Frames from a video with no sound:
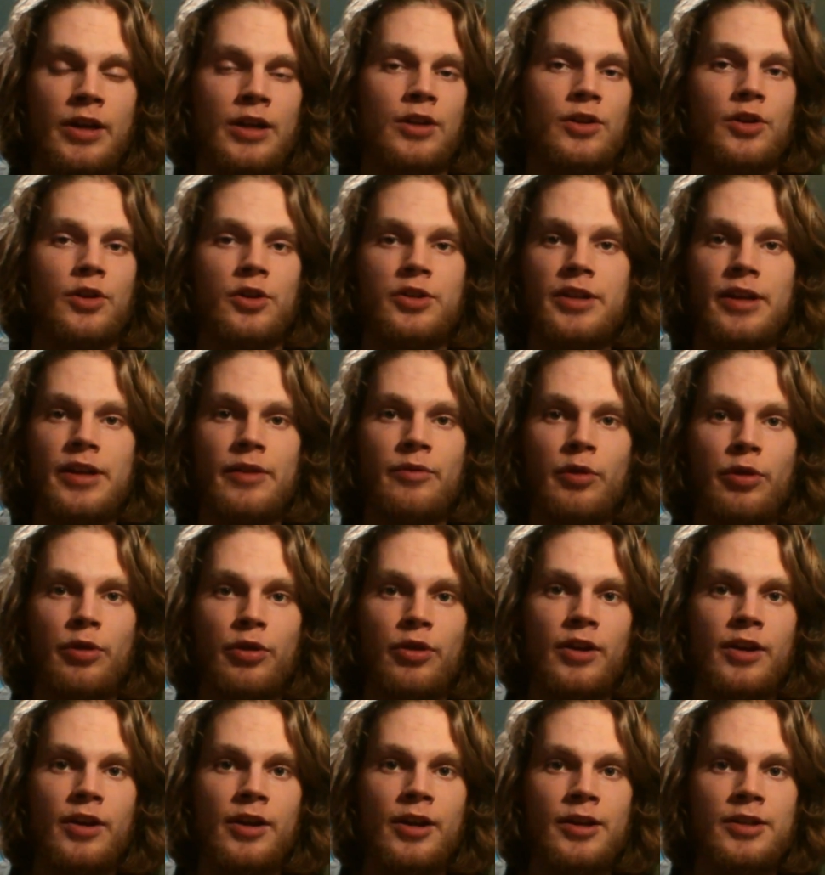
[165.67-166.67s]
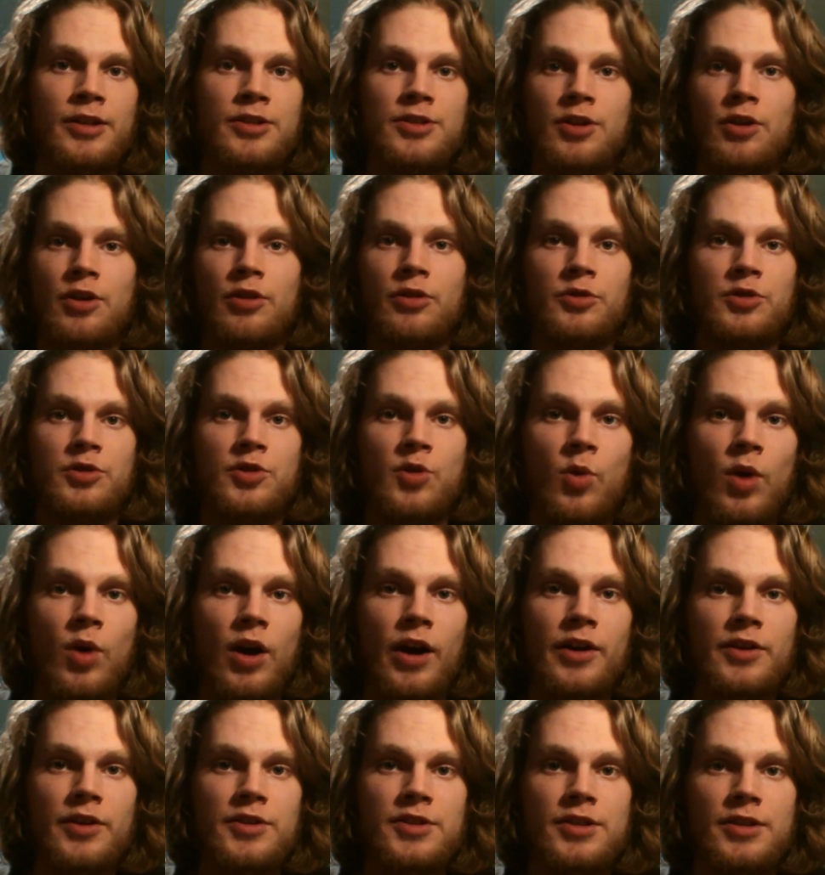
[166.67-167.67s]
looked at everything, saw those
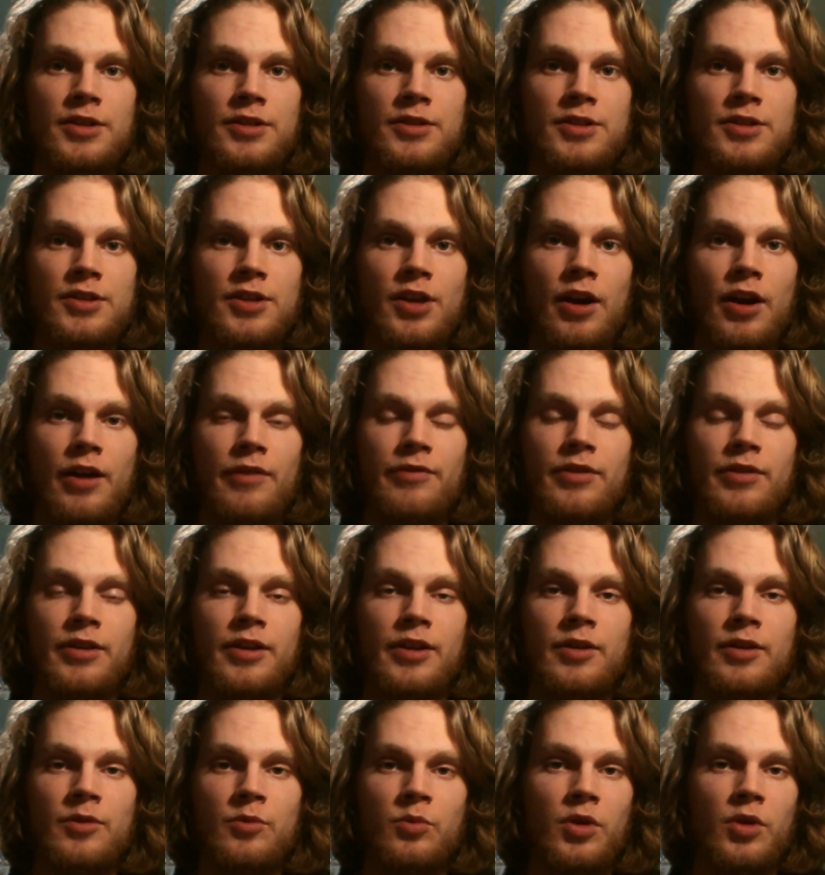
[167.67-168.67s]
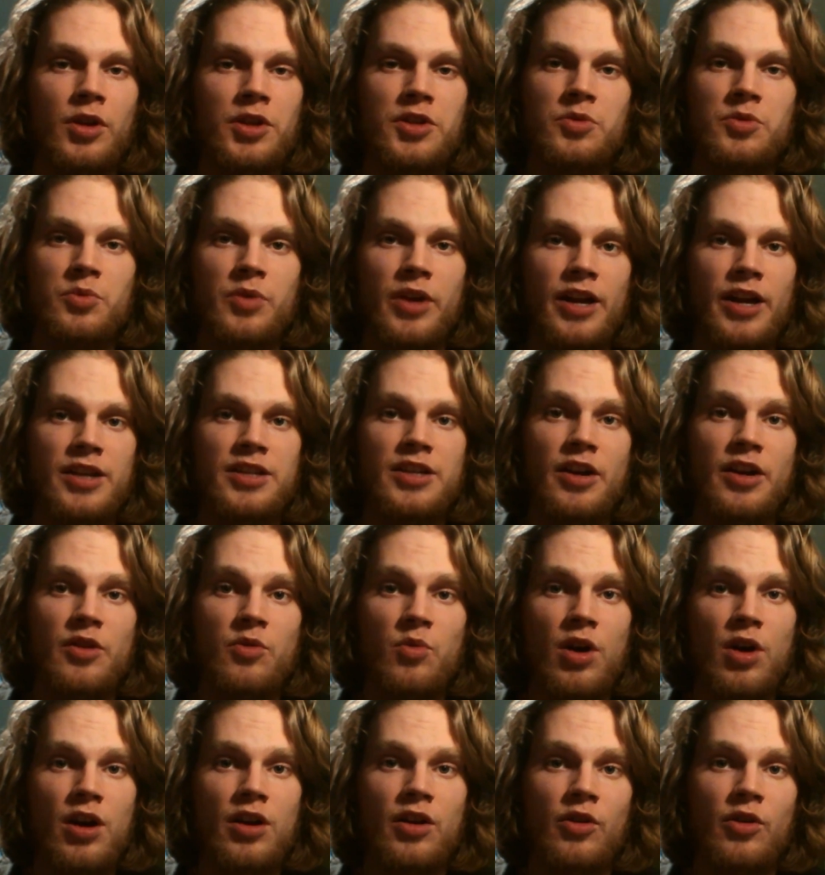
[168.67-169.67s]
choirs and stuff, and then once we got tired of
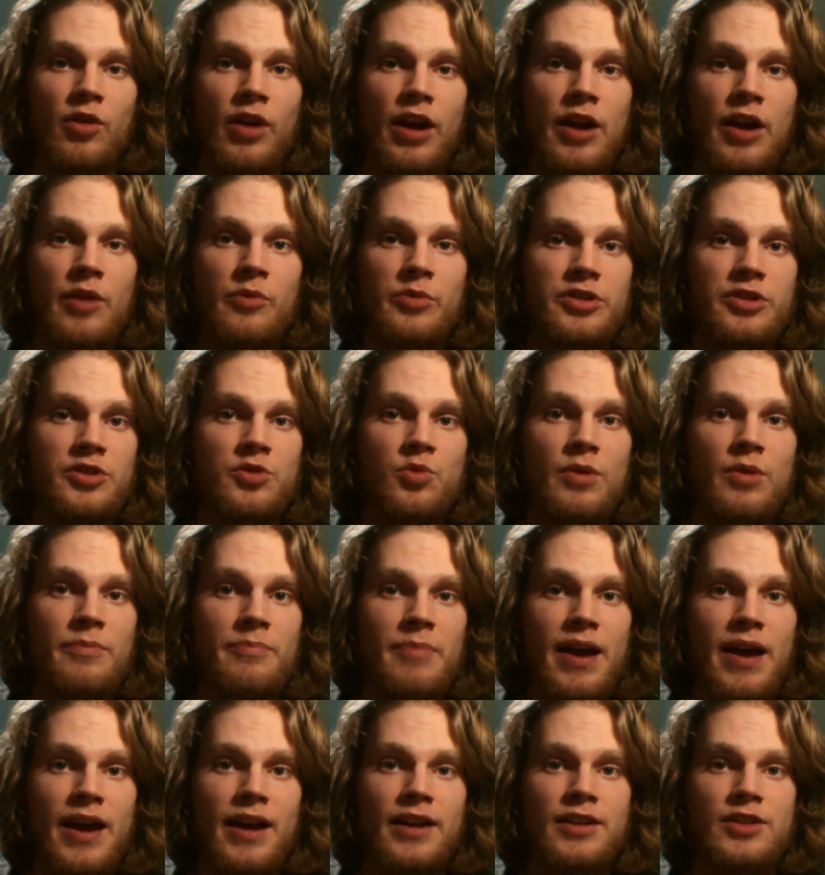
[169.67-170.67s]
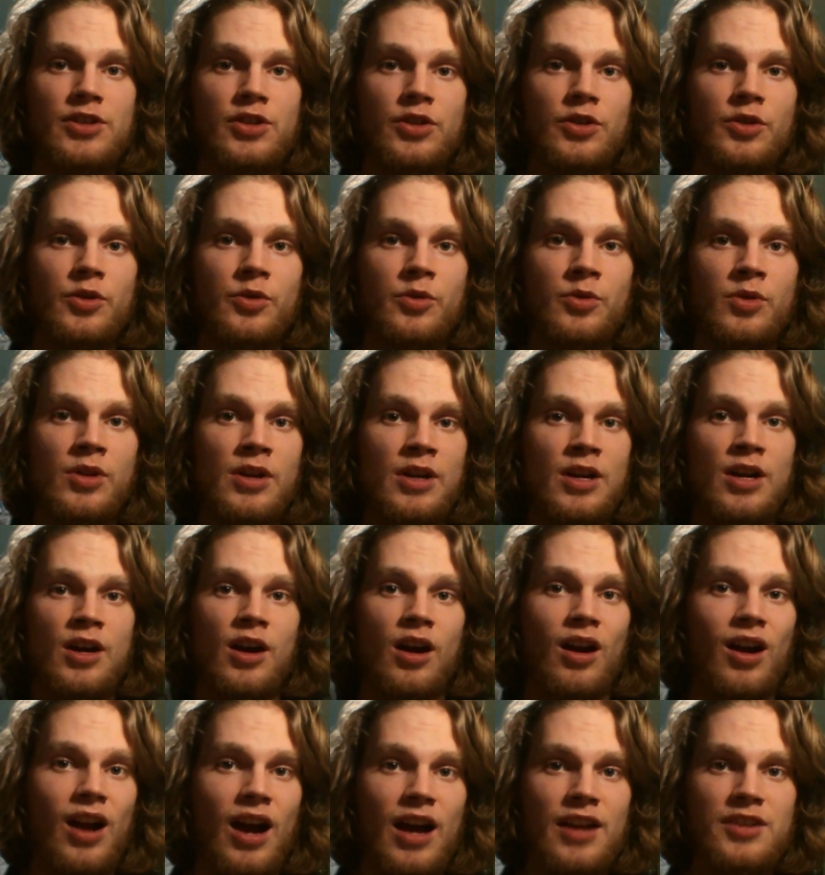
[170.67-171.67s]
walking around, we just went back to
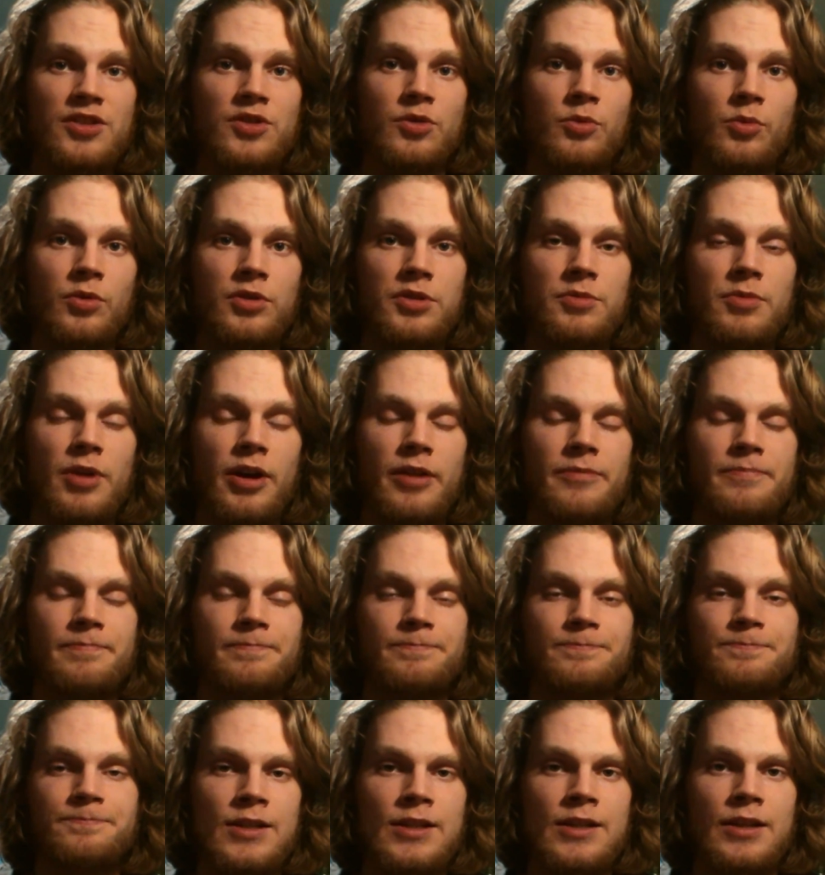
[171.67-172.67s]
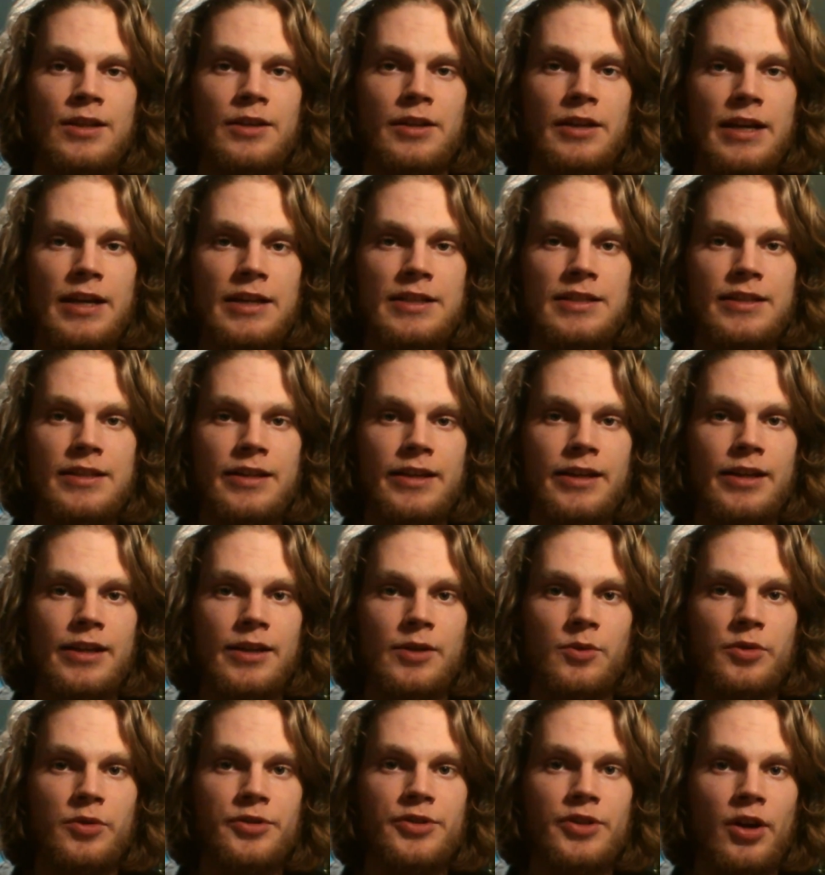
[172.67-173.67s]
our hostel and went to bed. The next day
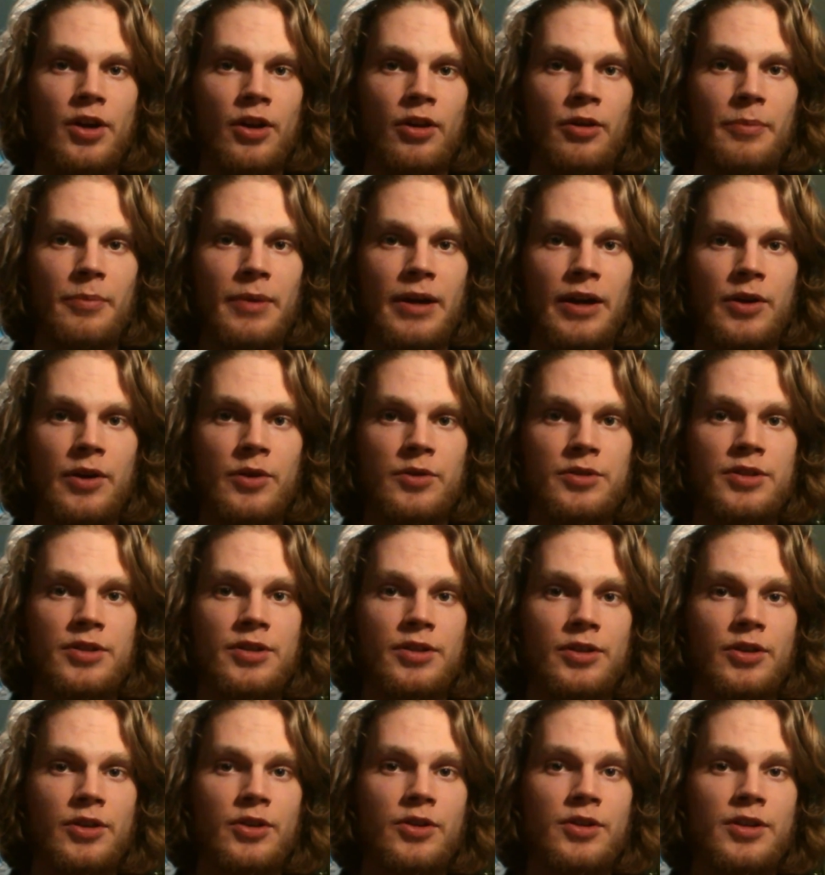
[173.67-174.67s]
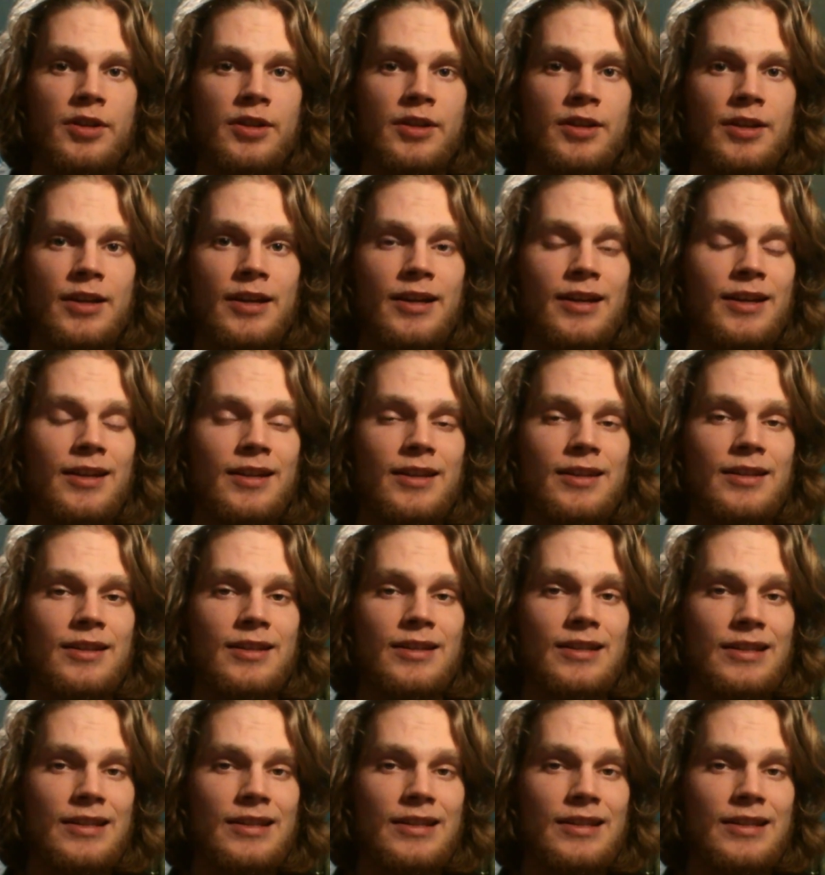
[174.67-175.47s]
was all about looking in the